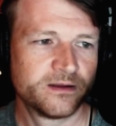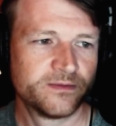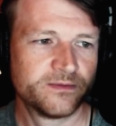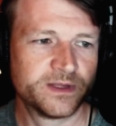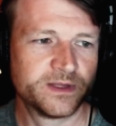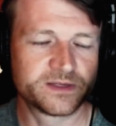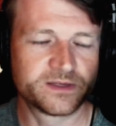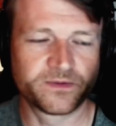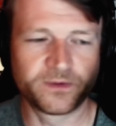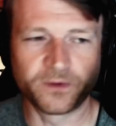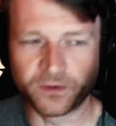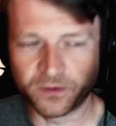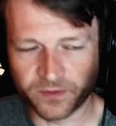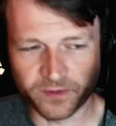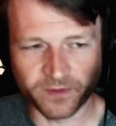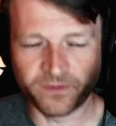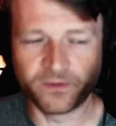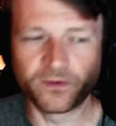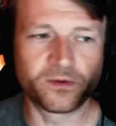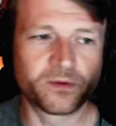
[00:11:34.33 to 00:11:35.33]
this full
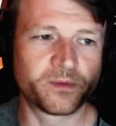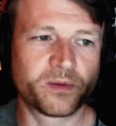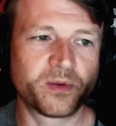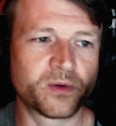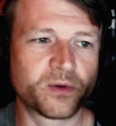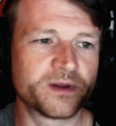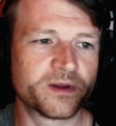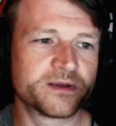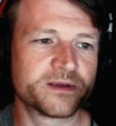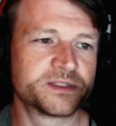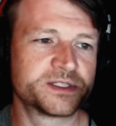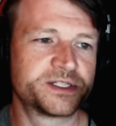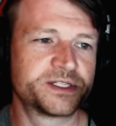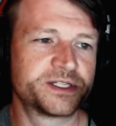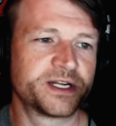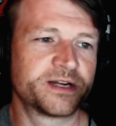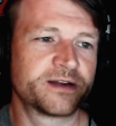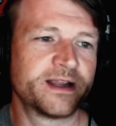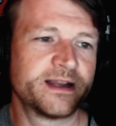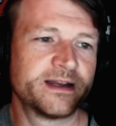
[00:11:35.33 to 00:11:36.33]
the full report that was
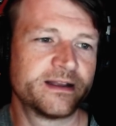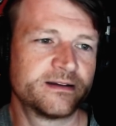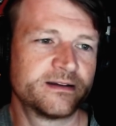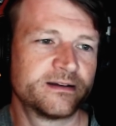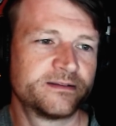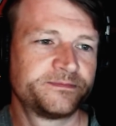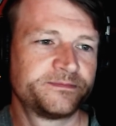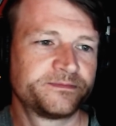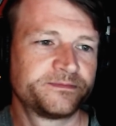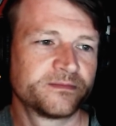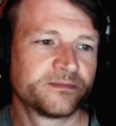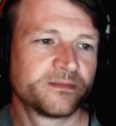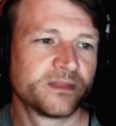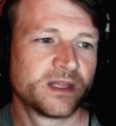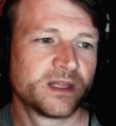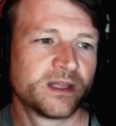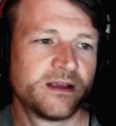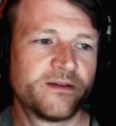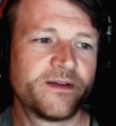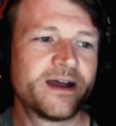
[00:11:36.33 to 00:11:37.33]
generated
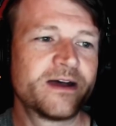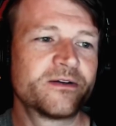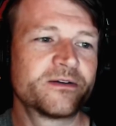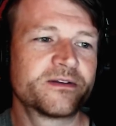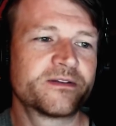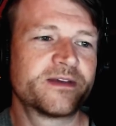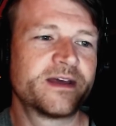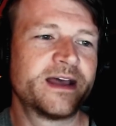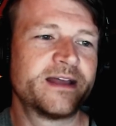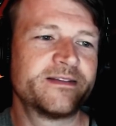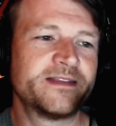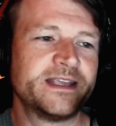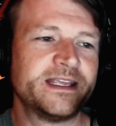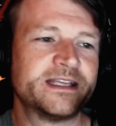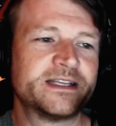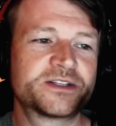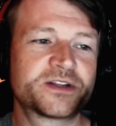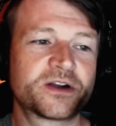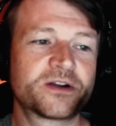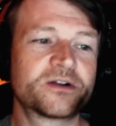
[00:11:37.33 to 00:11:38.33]
found that
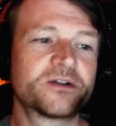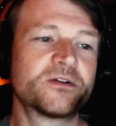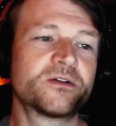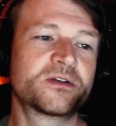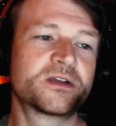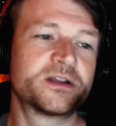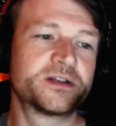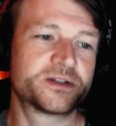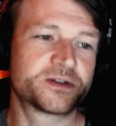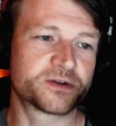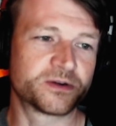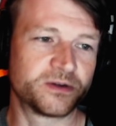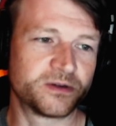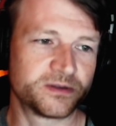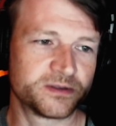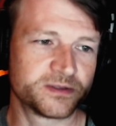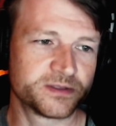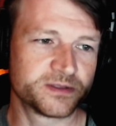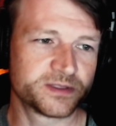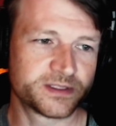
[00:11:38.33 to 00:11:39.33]
the internal
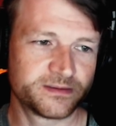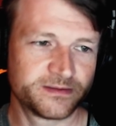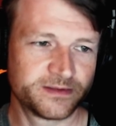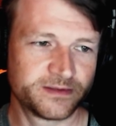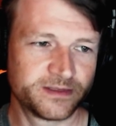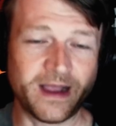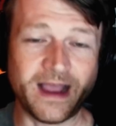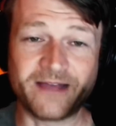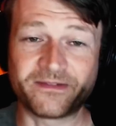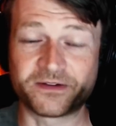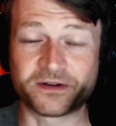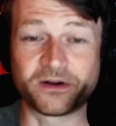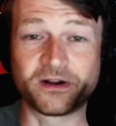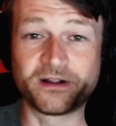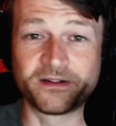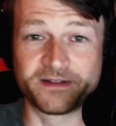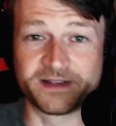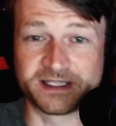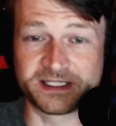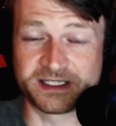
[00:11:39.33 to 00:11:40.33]
controls, you know,
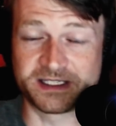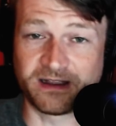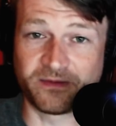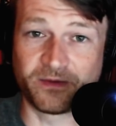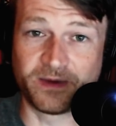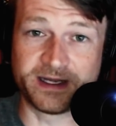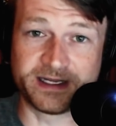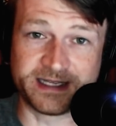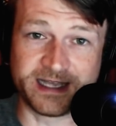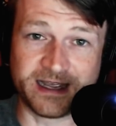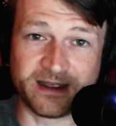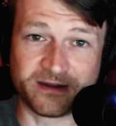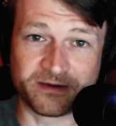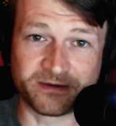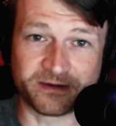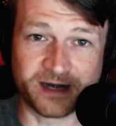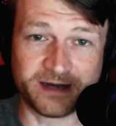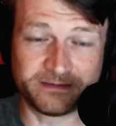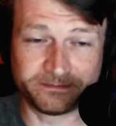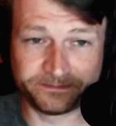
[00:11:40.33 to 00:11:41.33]
after all this stuff went
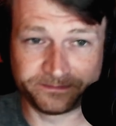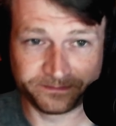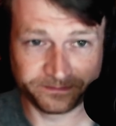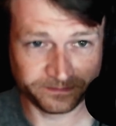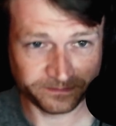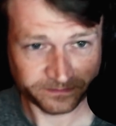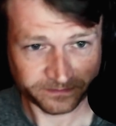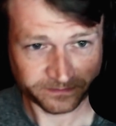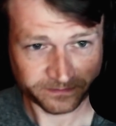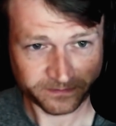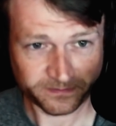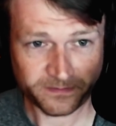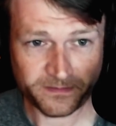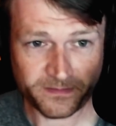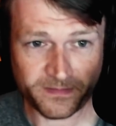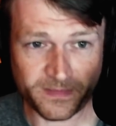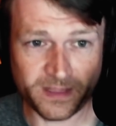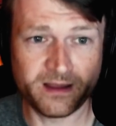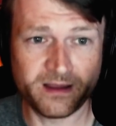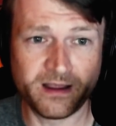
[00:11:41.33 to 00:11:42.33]
down, right?
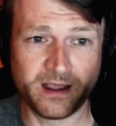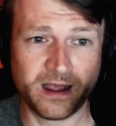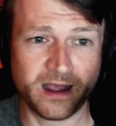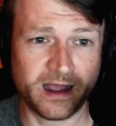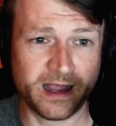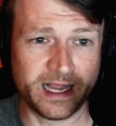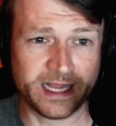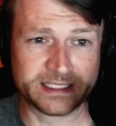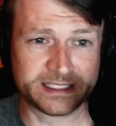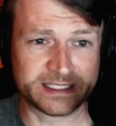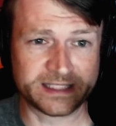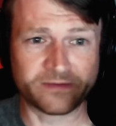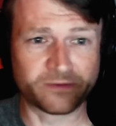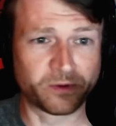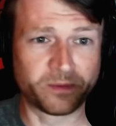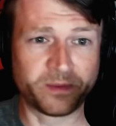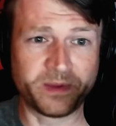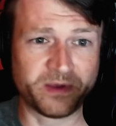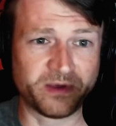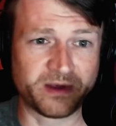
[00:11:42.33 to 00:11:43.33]
Uh, and
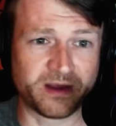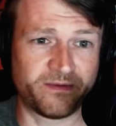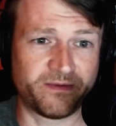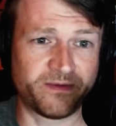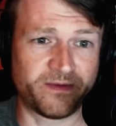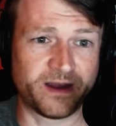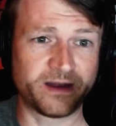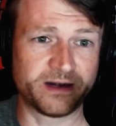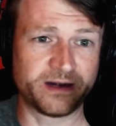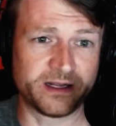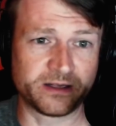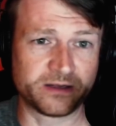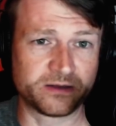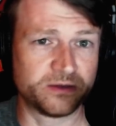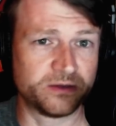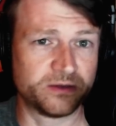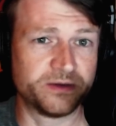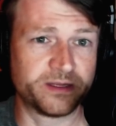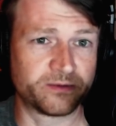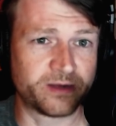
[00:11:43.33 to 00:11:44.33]
several people got fired,
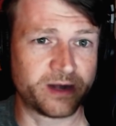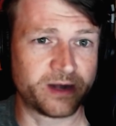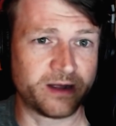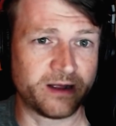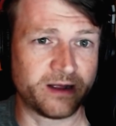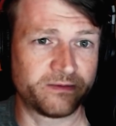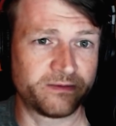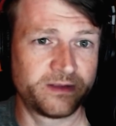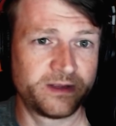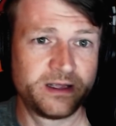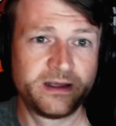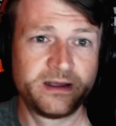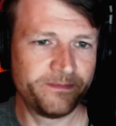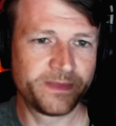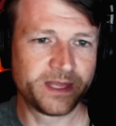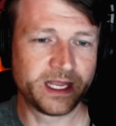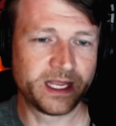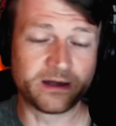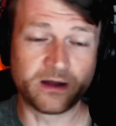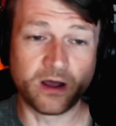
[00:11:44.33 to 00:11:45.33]
including Ralph
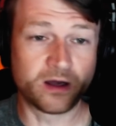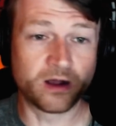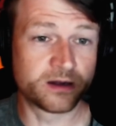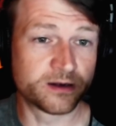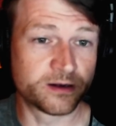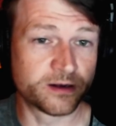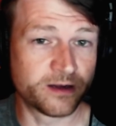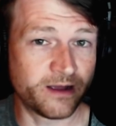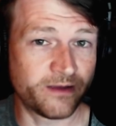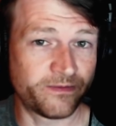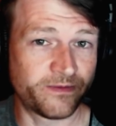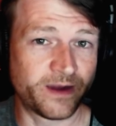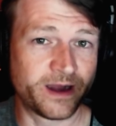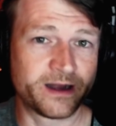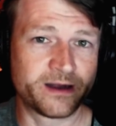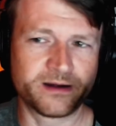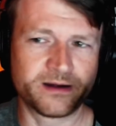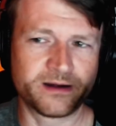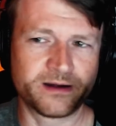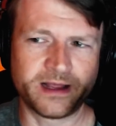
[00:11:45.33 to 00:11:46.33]
an auditor got
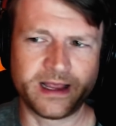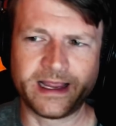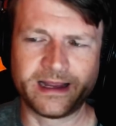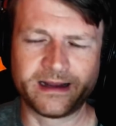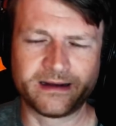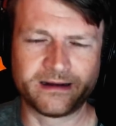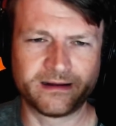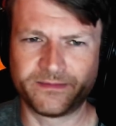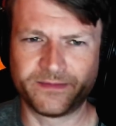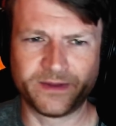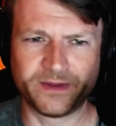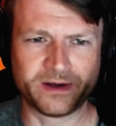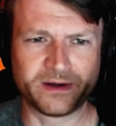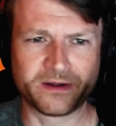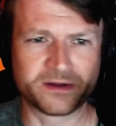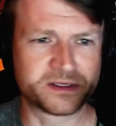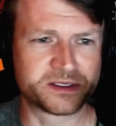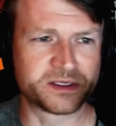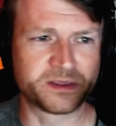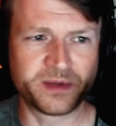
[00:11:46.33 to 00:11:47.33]
fired and a,
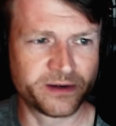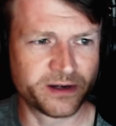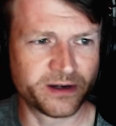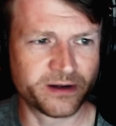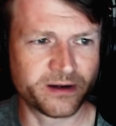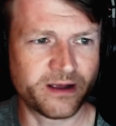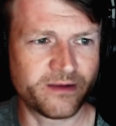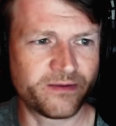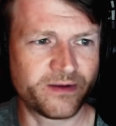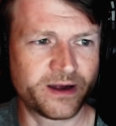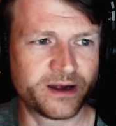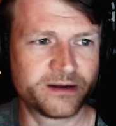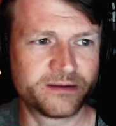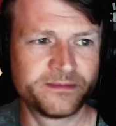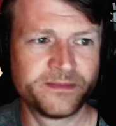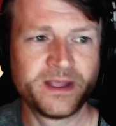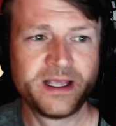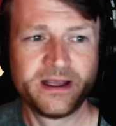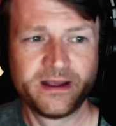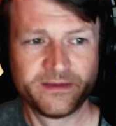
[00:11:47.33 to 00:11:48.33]
another superior got
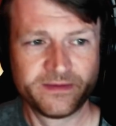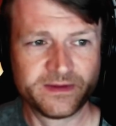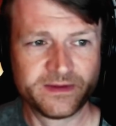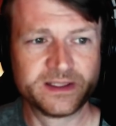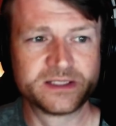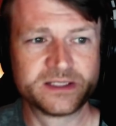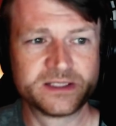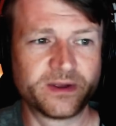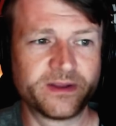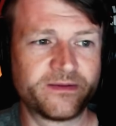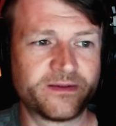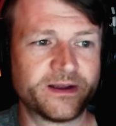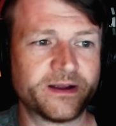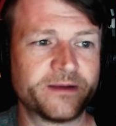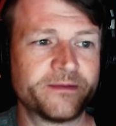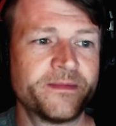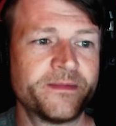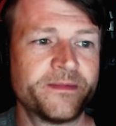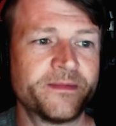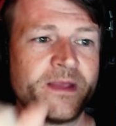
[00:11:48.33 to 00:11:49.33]
fired. This is what they
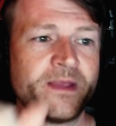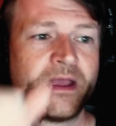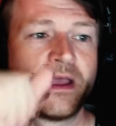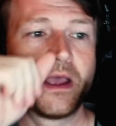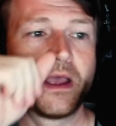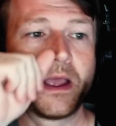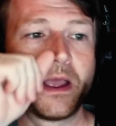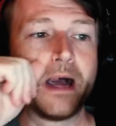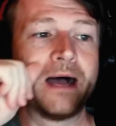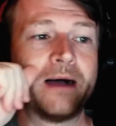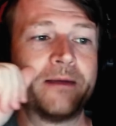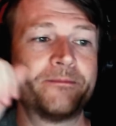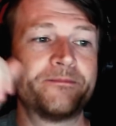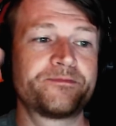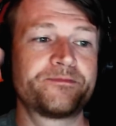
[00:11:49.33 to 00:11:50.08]
found. Um,